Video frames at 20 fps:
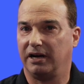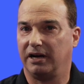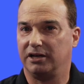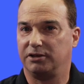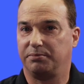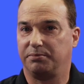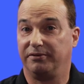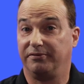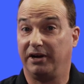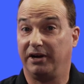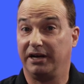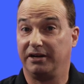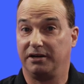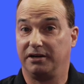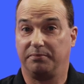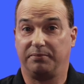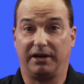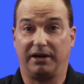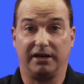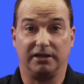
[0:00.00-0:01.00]
has provided
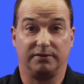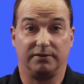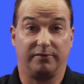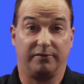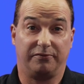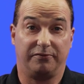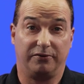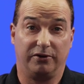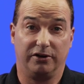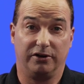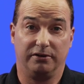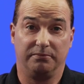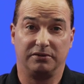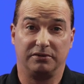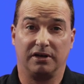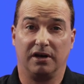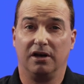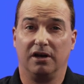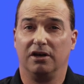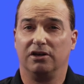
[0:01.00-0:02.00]
a place for firms